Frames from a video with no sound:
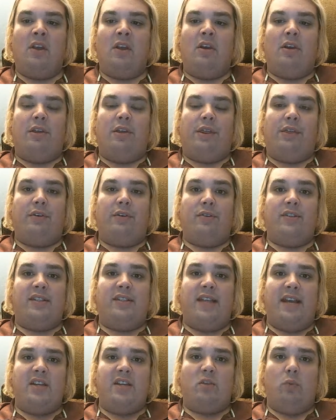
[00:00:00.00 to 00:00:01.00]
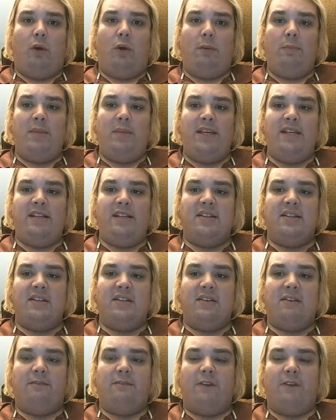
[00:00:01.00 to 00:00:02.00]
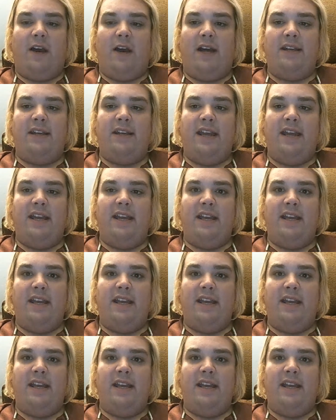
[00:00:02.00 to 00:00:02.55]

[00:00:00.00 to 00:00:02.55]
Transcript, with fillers: Thursday is One Piece. Friday